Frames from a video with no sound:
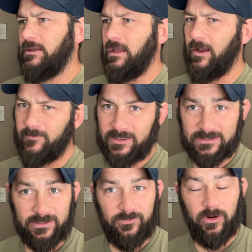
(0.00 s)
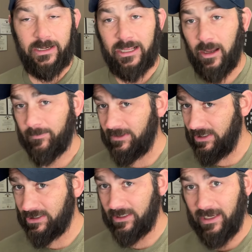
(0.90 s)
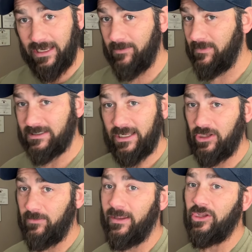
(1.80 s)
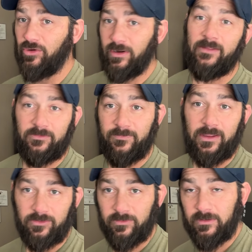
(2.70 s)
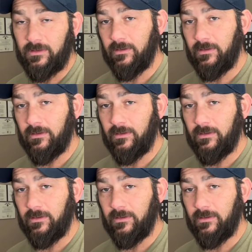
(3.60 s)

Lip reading: Obviously, if you're at a competition, any mistake you make, you're going to have to fight through it.